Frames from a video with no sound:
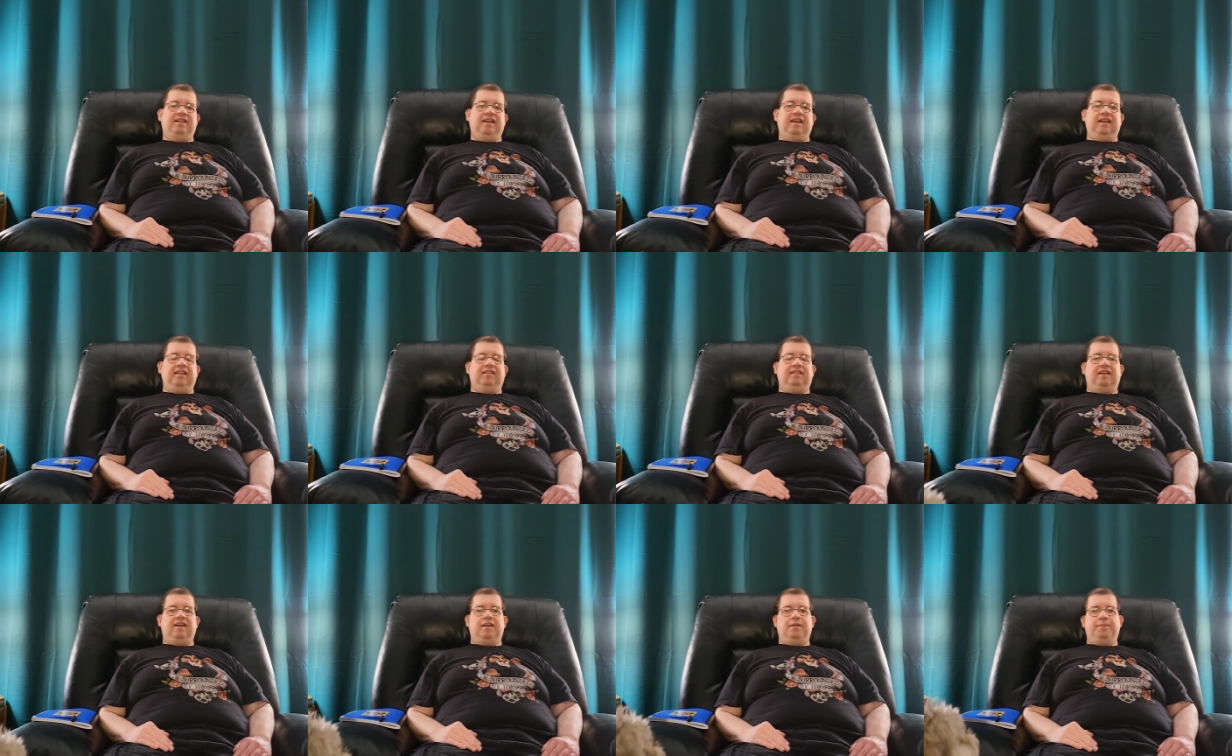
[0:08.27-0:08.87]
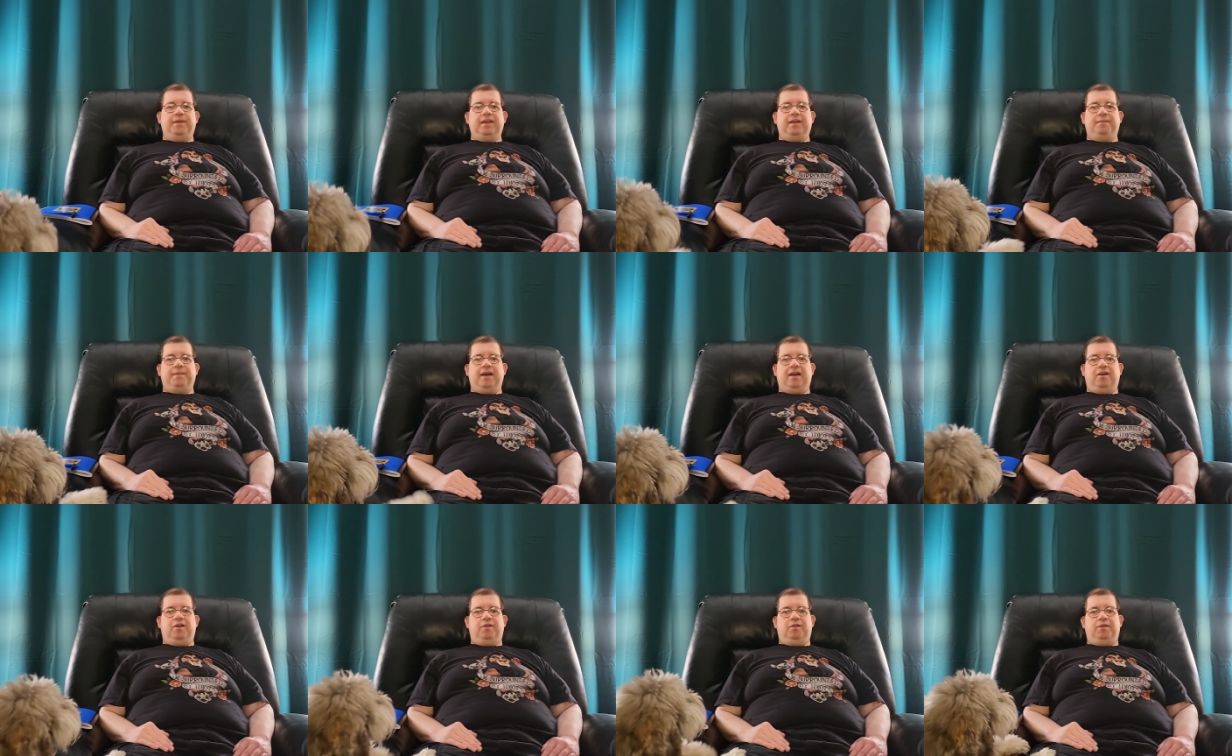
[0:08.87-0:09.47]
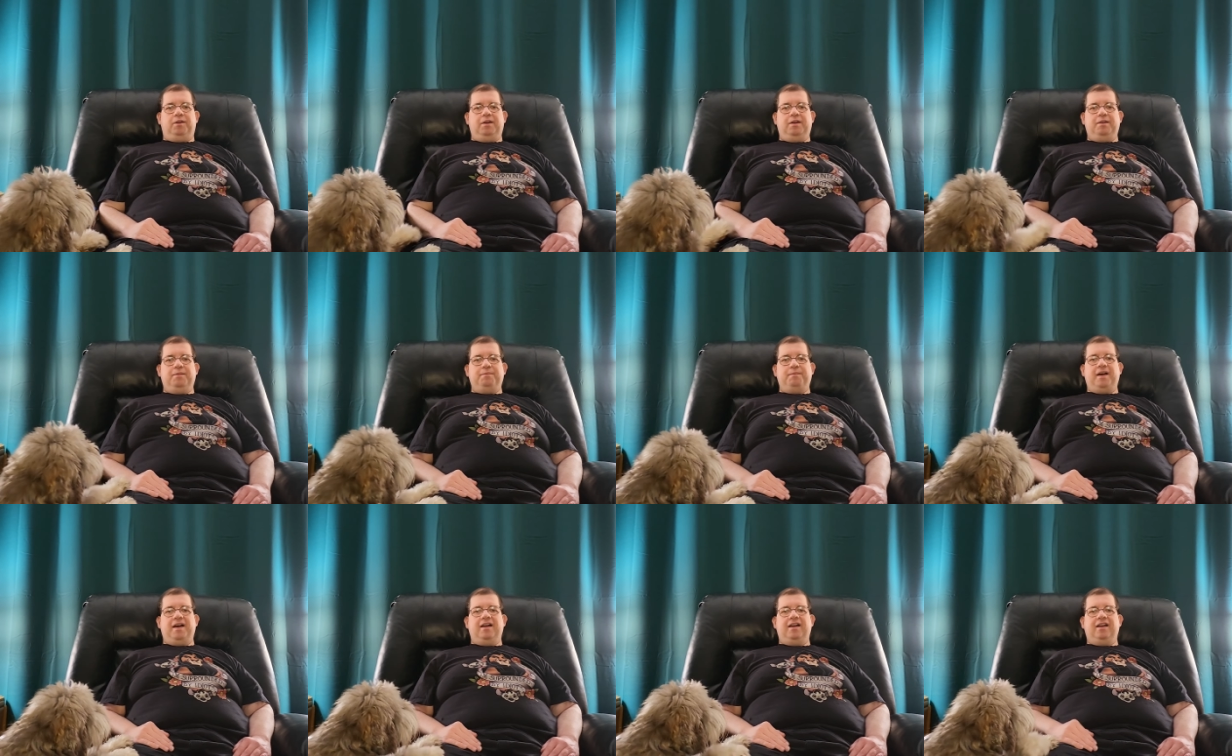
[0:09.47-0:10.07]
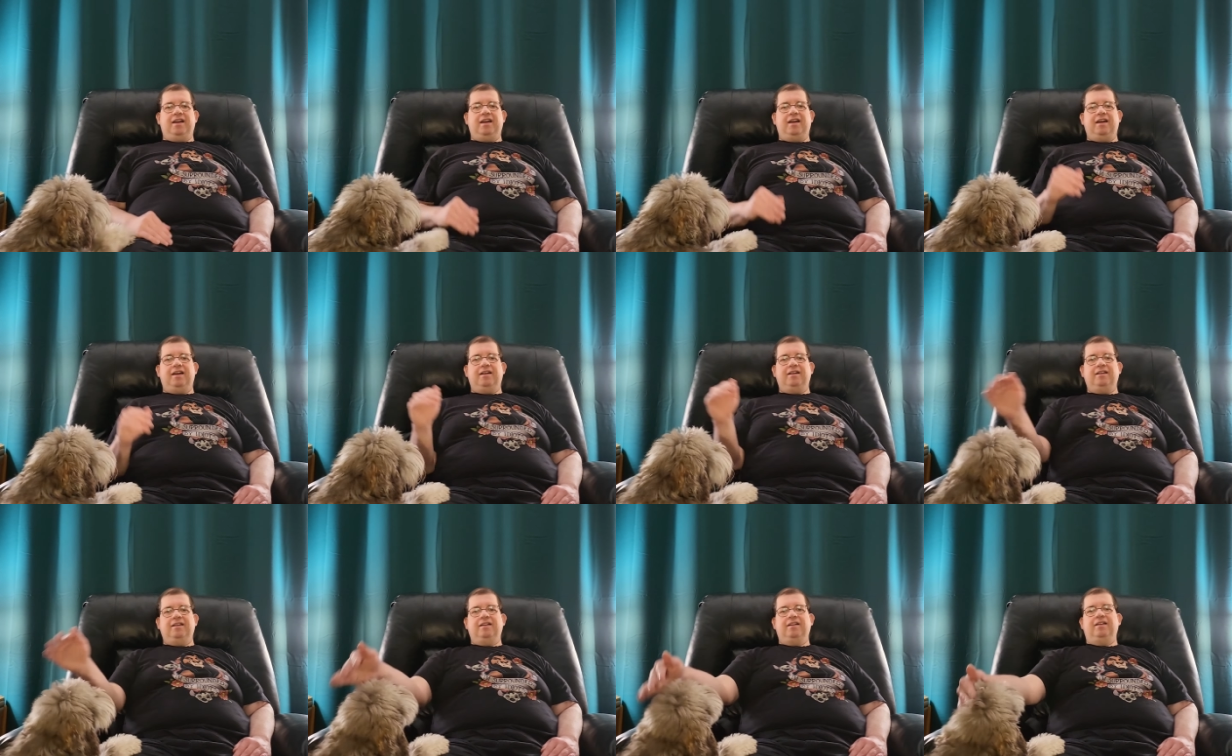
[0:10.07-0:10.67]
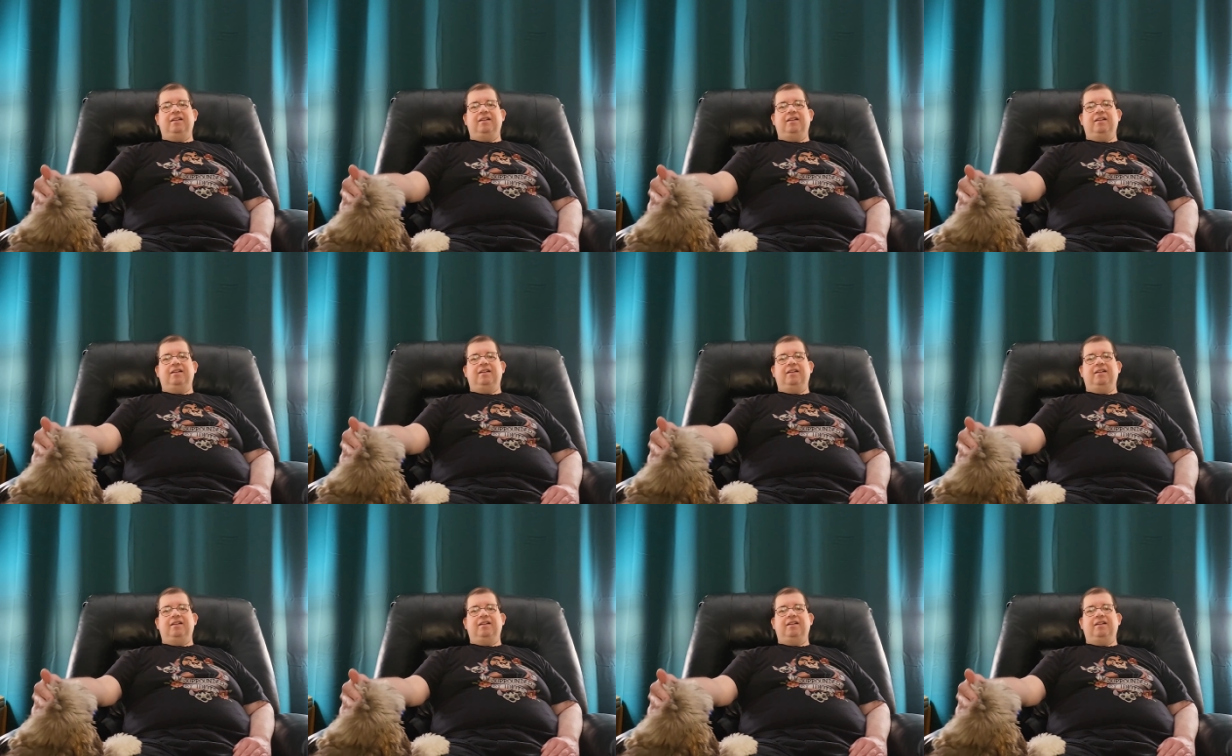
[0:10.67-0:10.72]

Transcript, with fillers: it's going to be about manga,